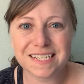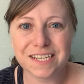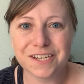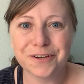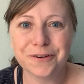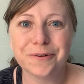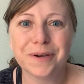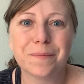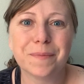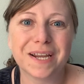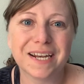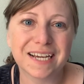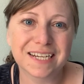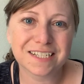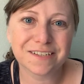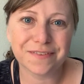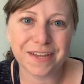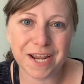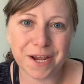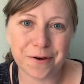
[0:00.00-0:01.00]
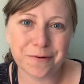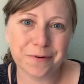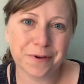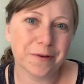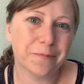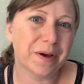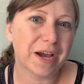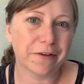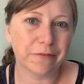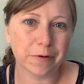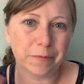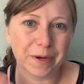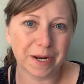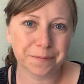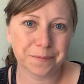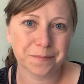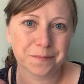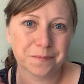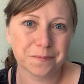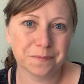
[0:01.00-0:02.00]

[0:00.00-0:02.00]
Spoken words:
you in my next video. Goodbye, everyone.